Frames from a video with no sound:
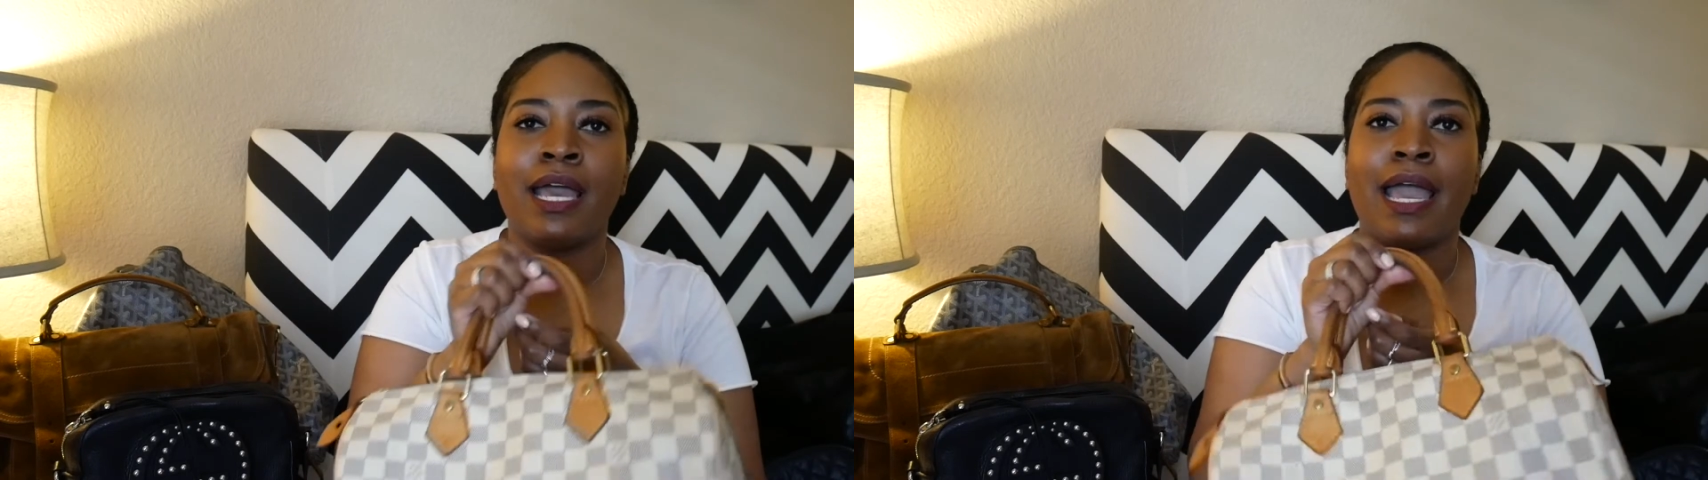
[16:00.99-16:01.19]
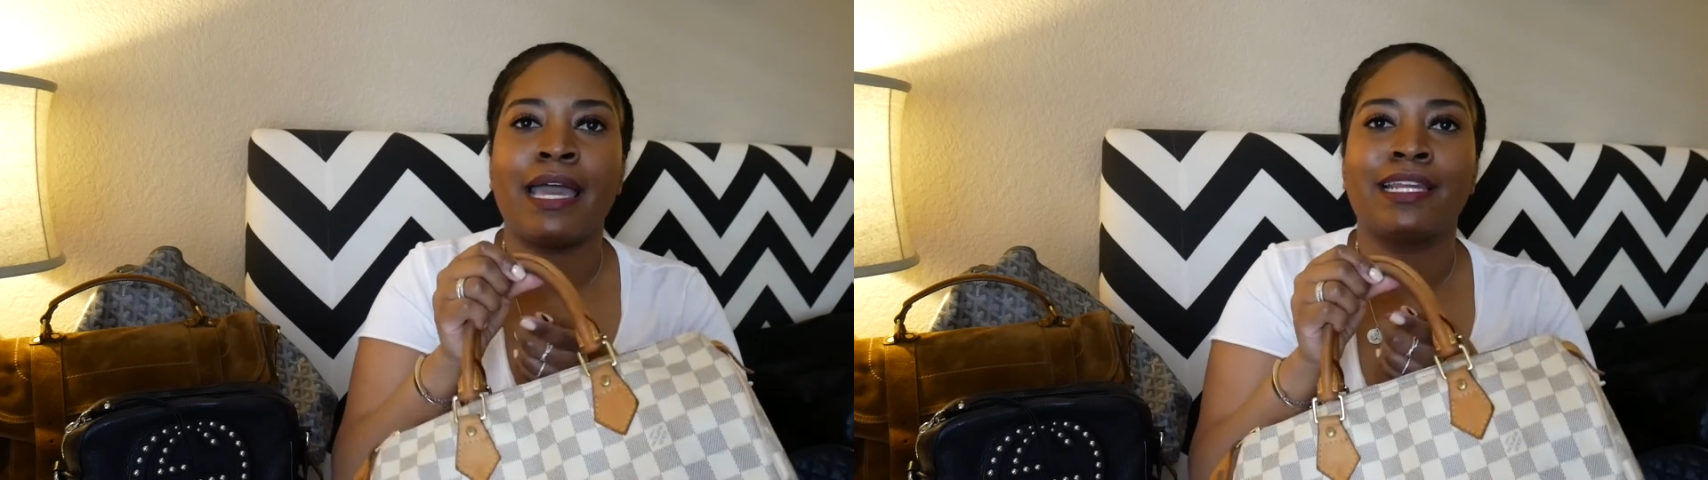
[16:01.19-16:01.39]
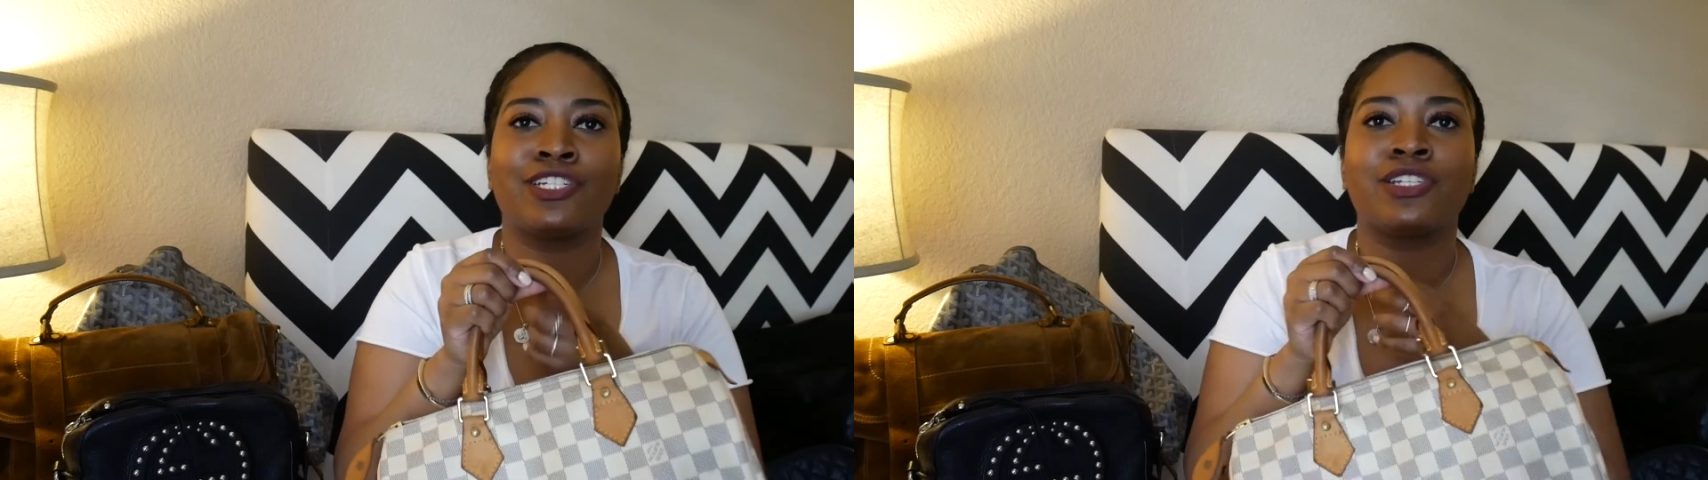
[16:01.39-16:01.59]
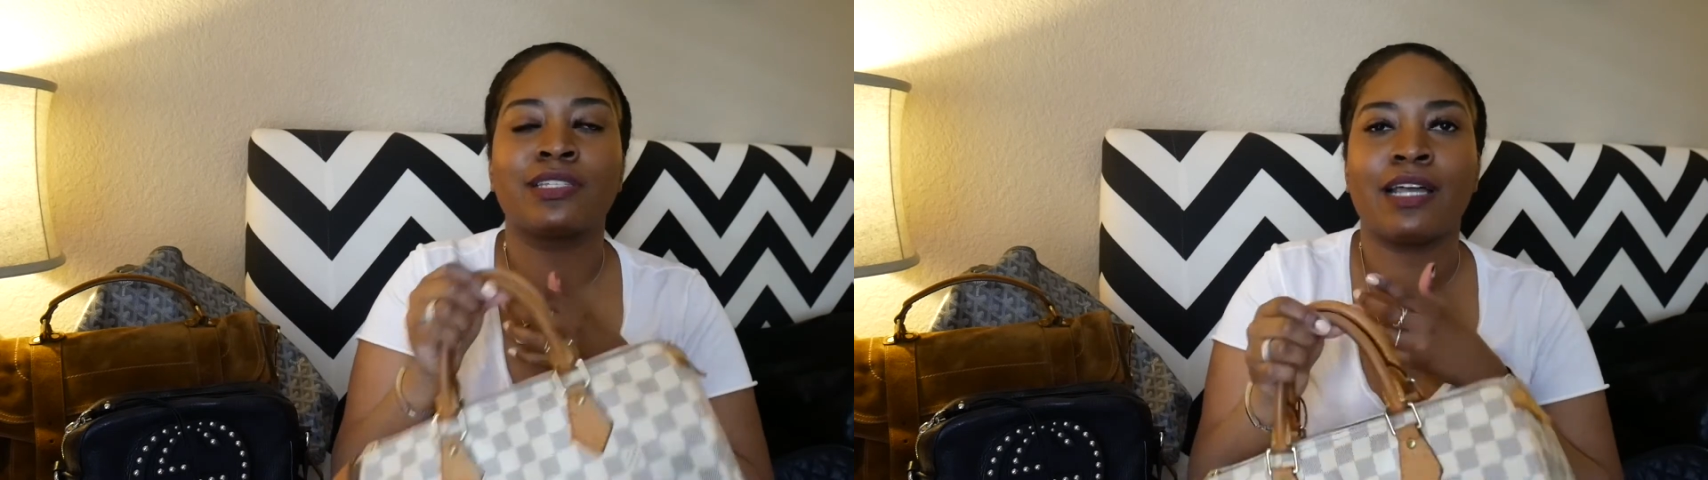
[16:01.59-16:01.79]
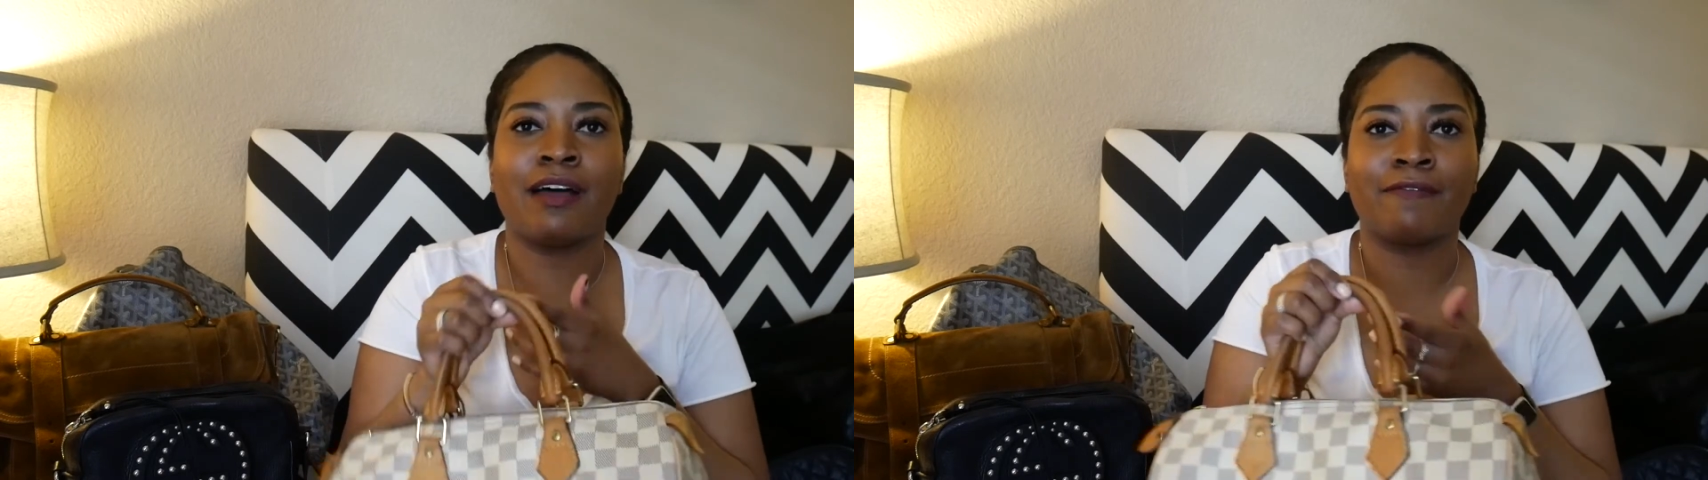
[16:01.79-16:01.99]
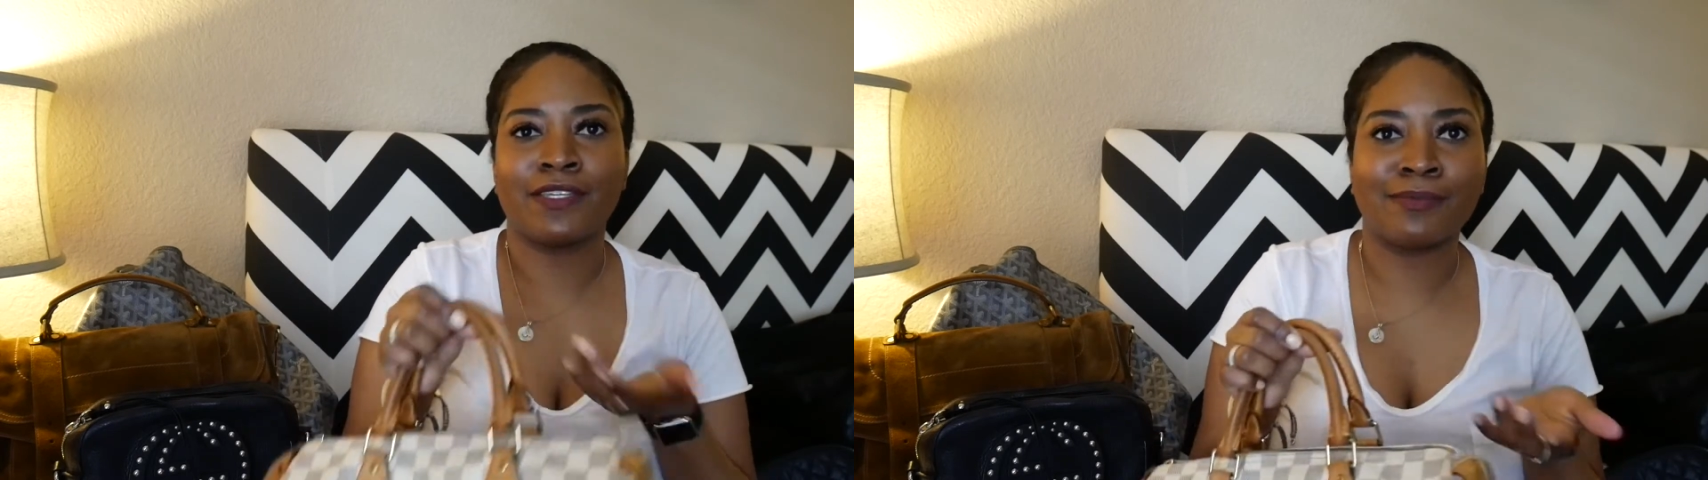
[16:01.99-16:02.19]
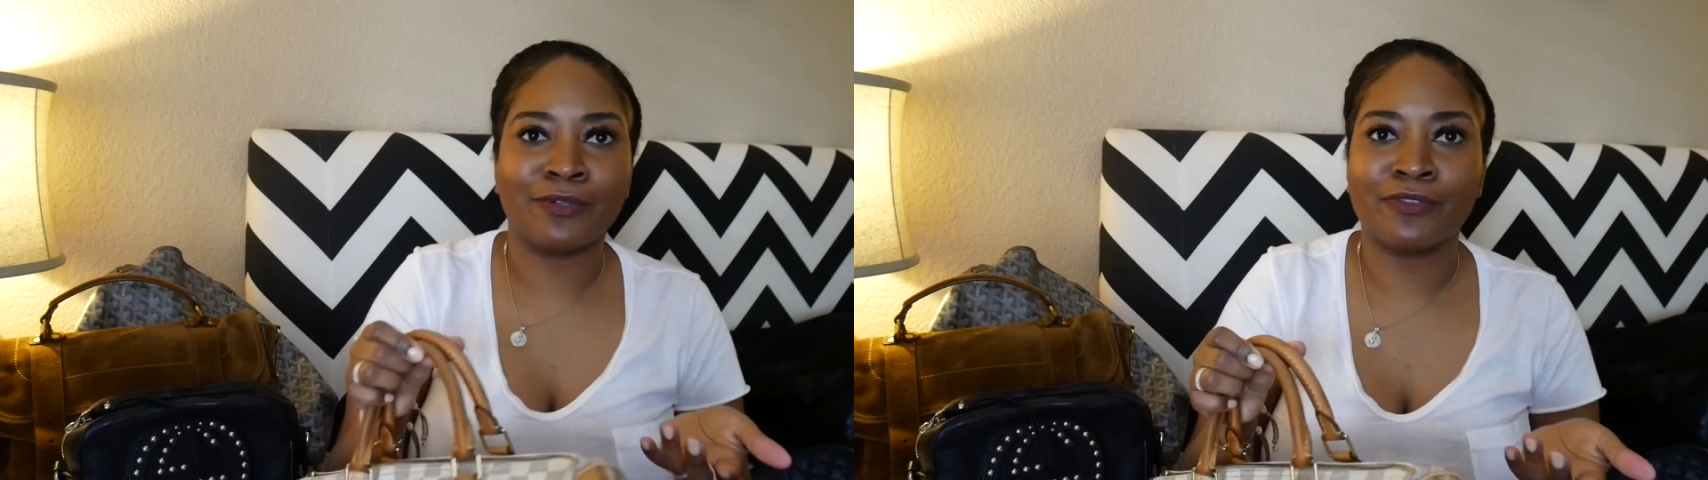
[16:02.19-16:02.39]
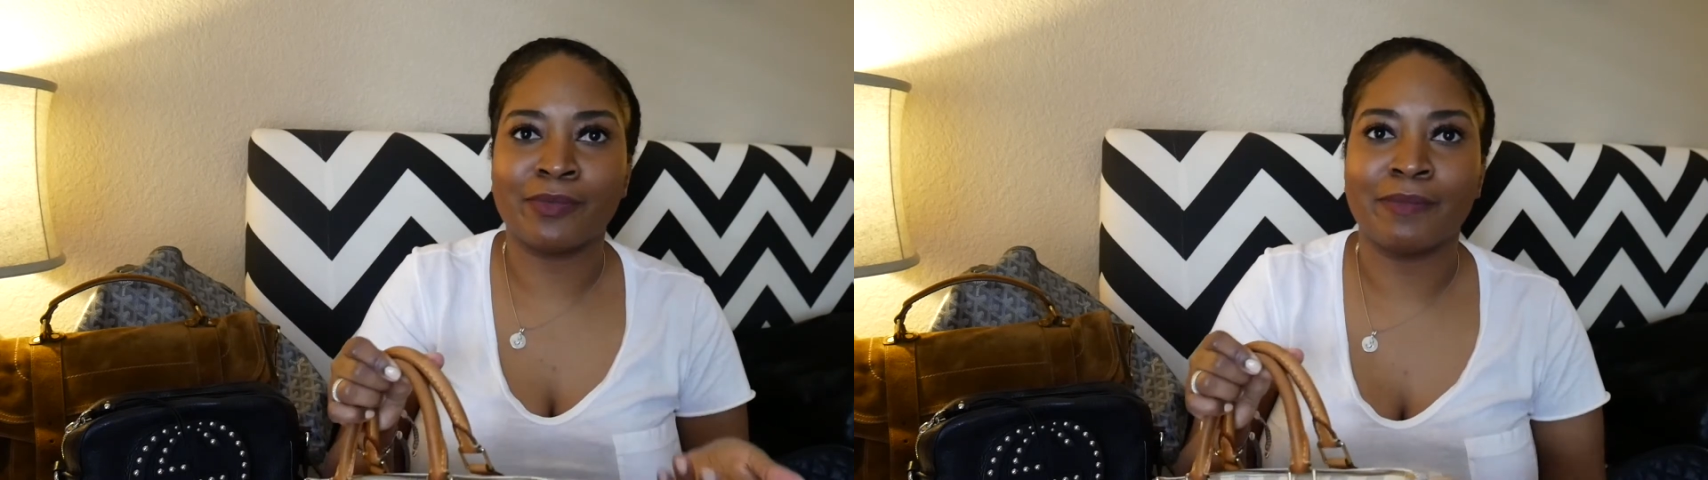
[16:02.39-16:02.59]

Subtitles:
and it's just not feasible for